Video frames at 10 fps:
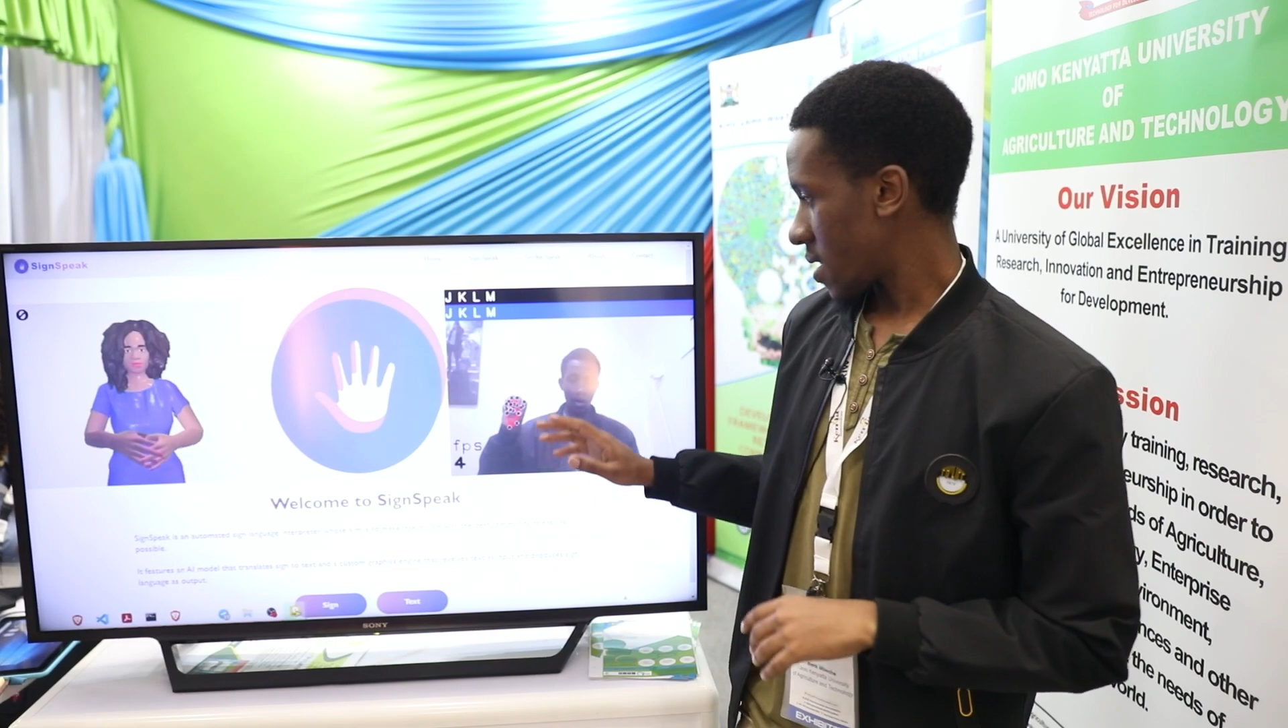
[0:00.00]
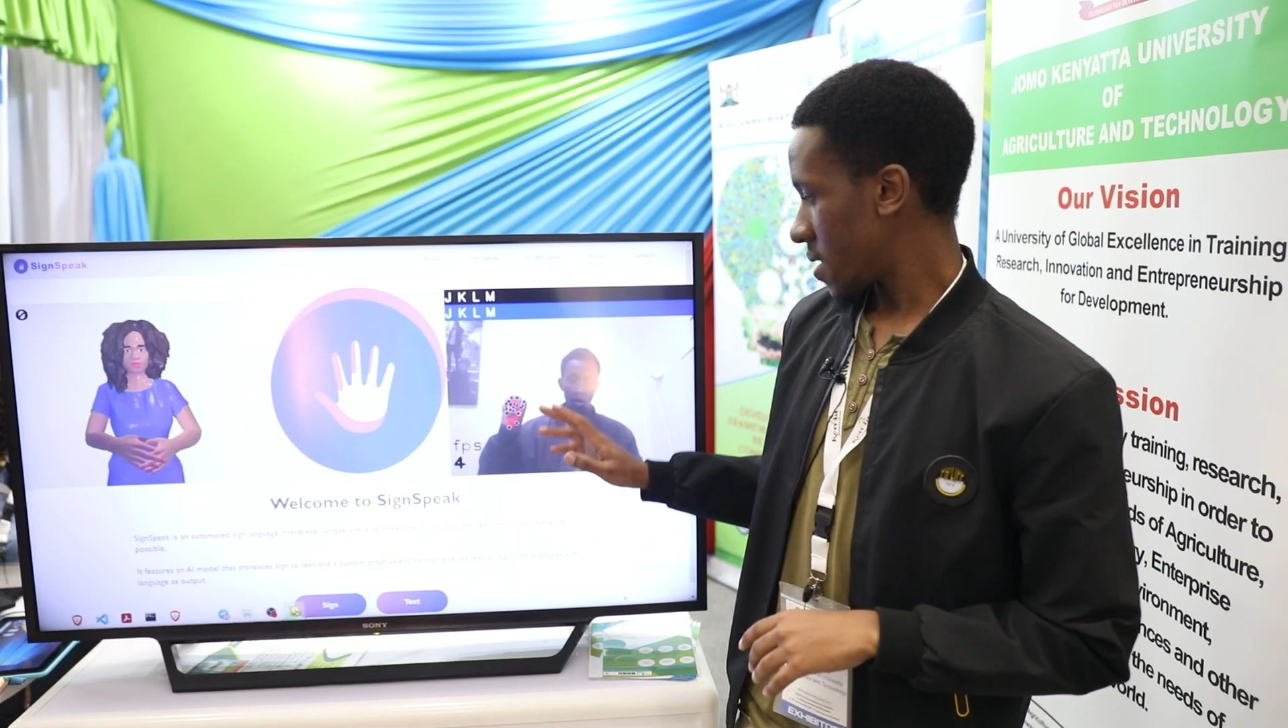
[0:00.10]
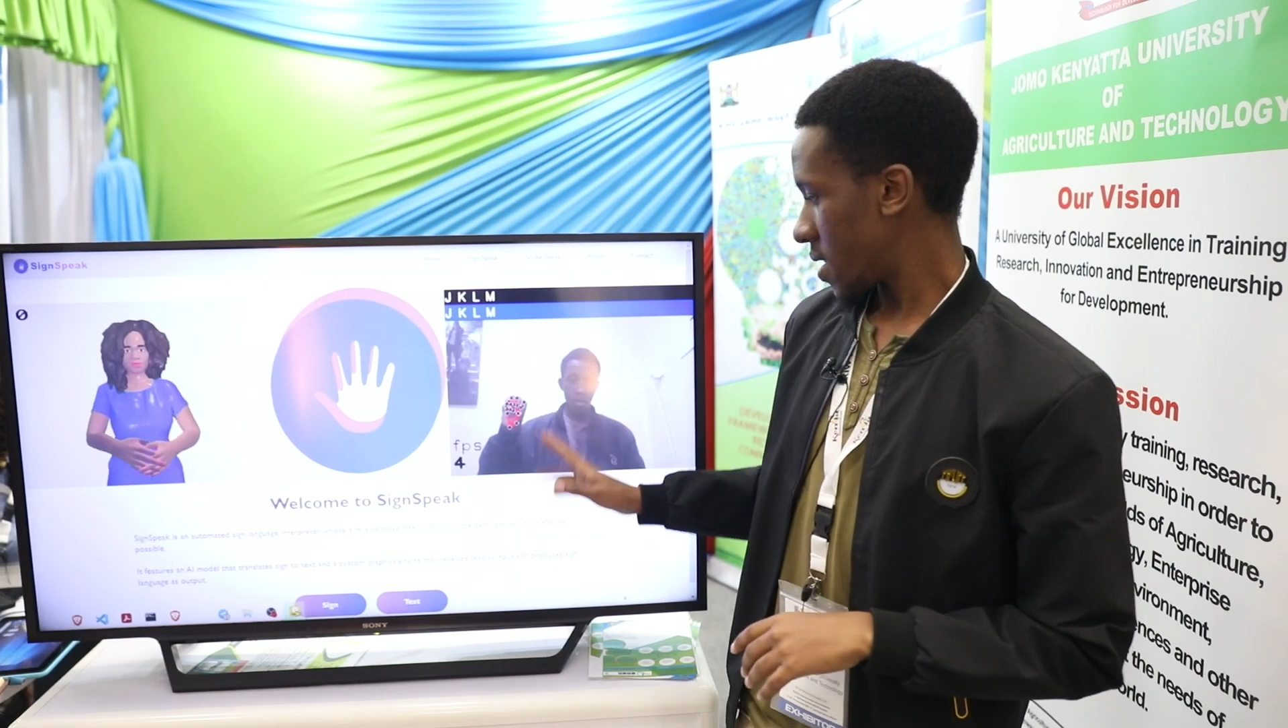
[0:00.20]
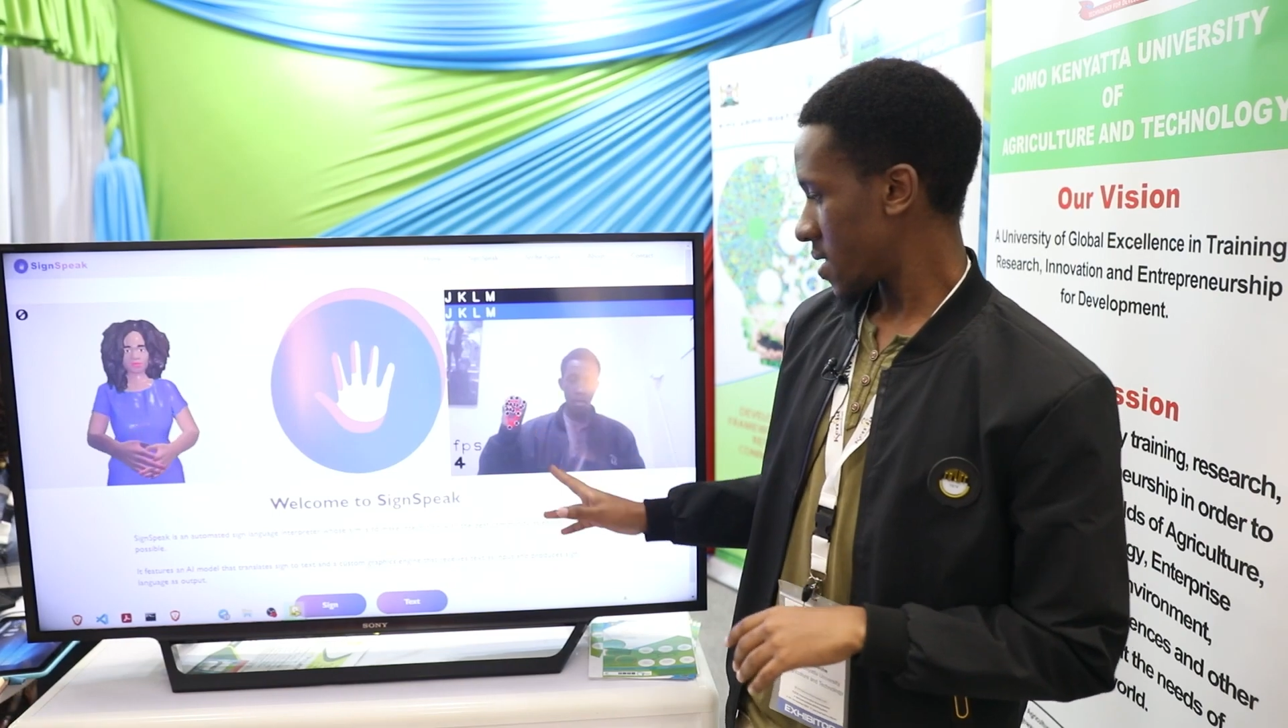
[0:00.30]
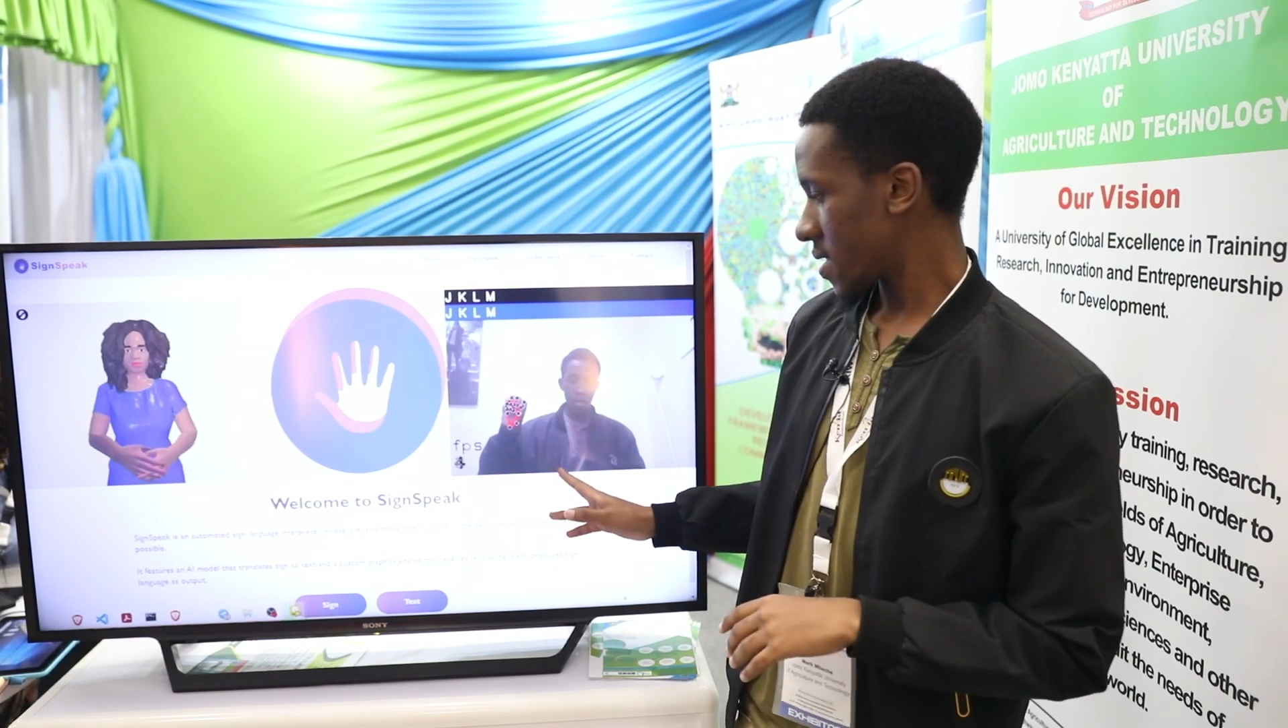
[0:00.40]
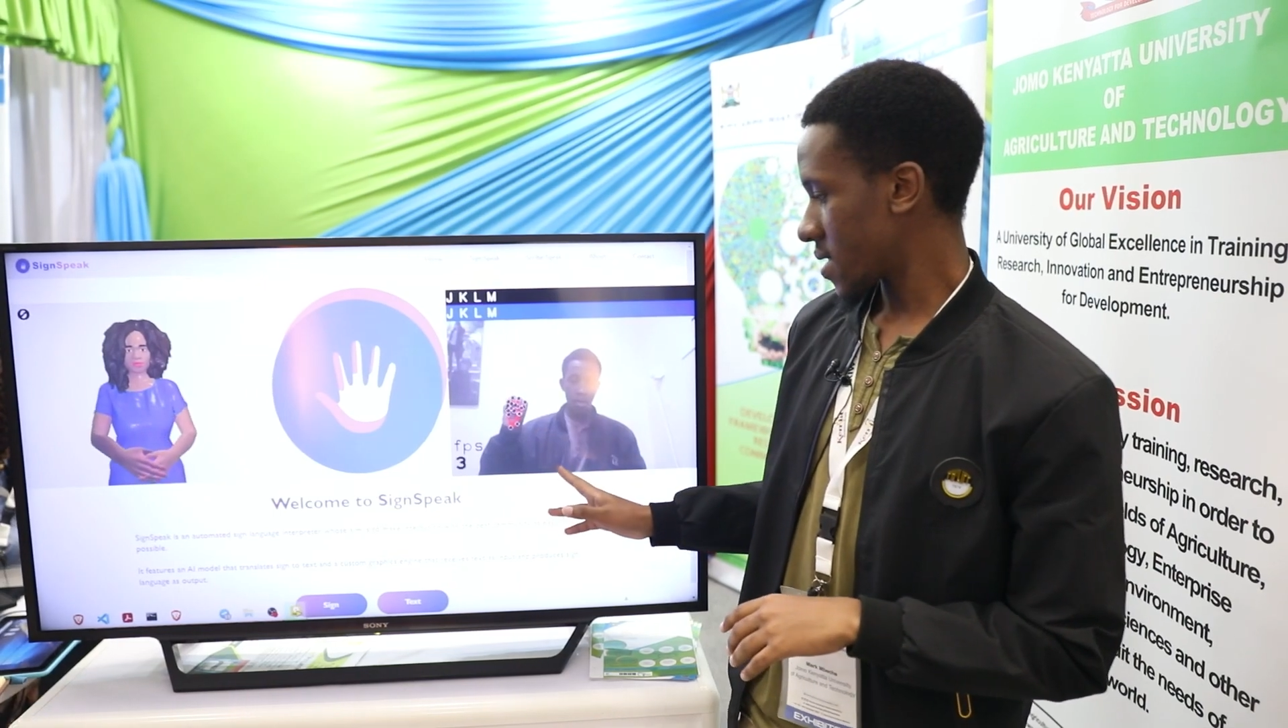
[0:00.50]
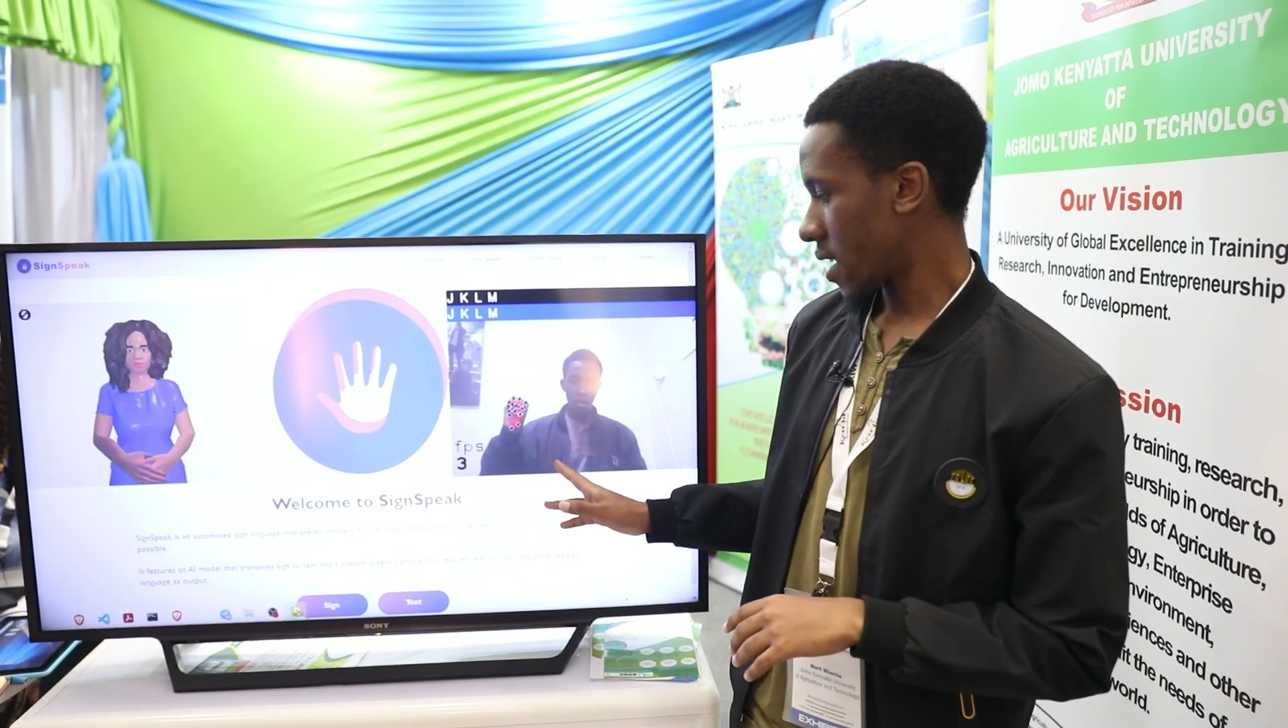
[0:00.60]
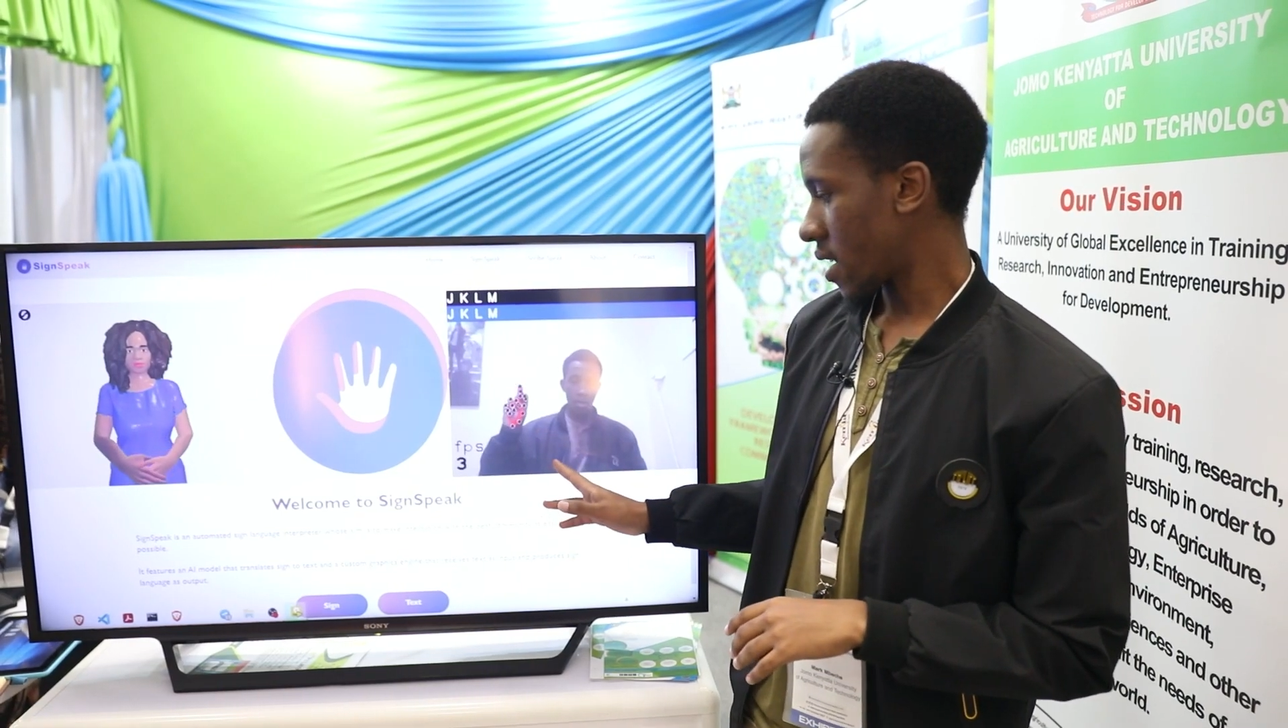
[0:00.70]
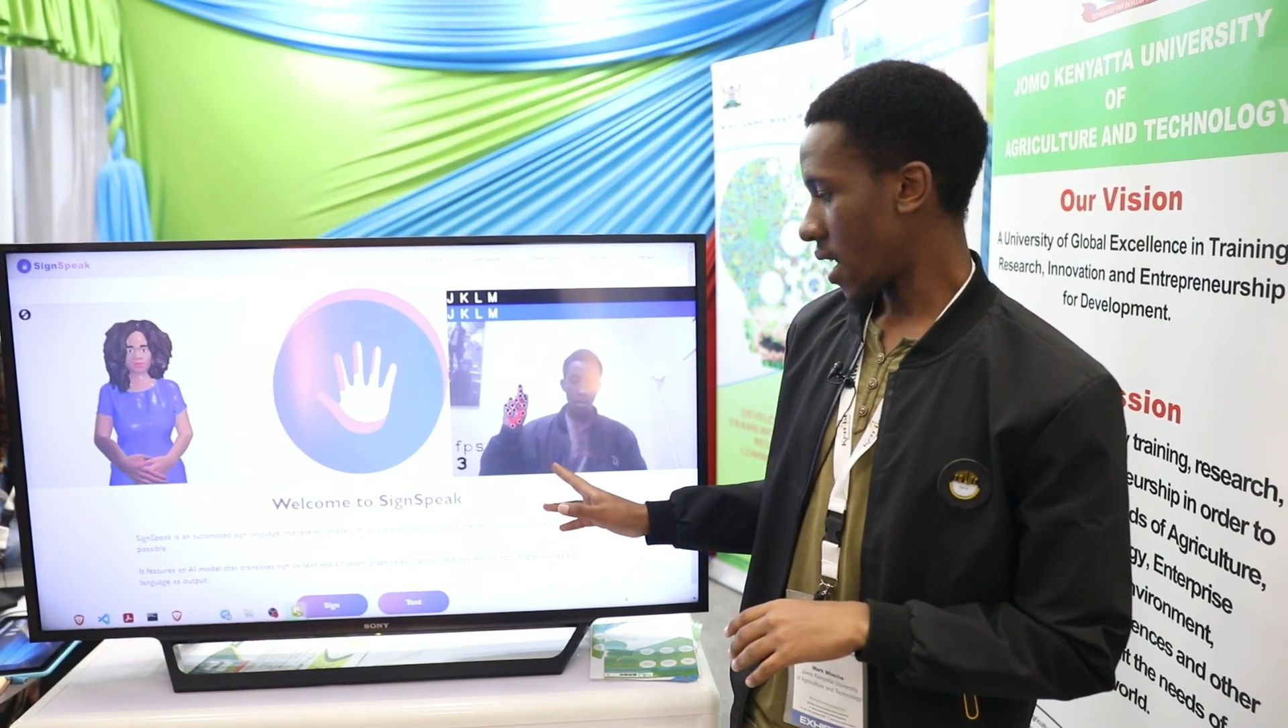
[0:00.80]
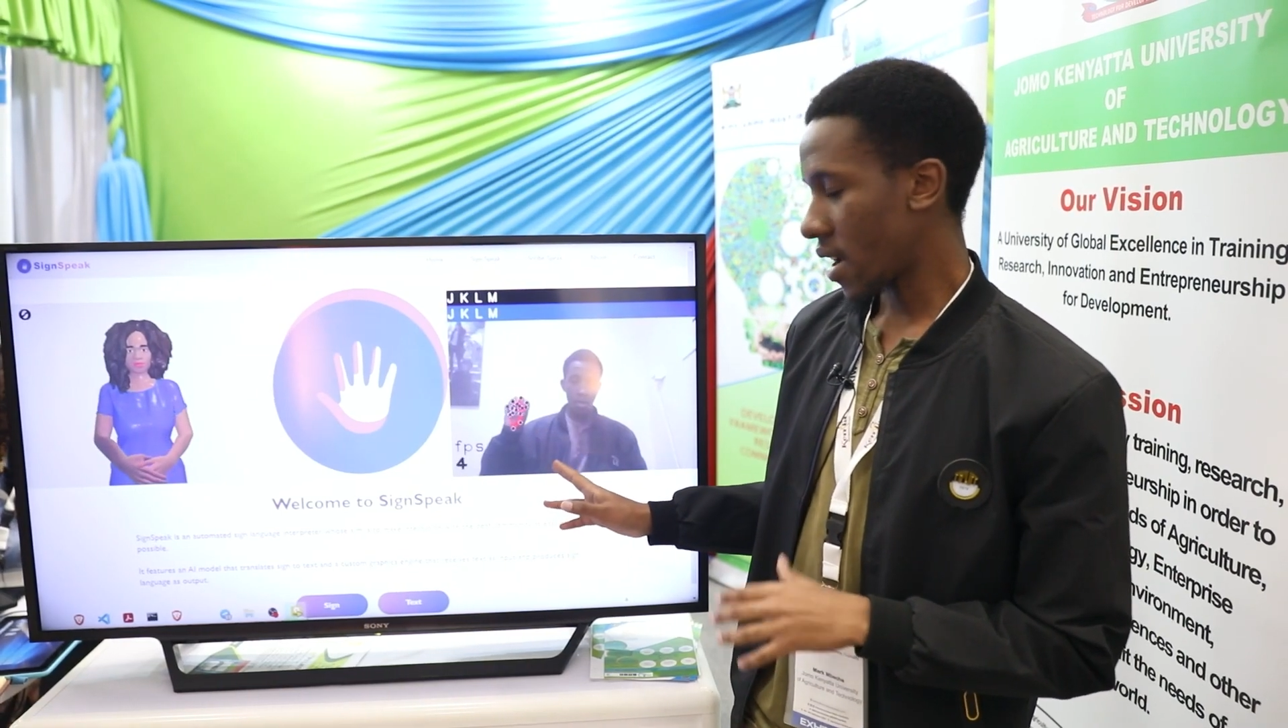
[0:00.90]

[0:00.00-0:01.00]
this is an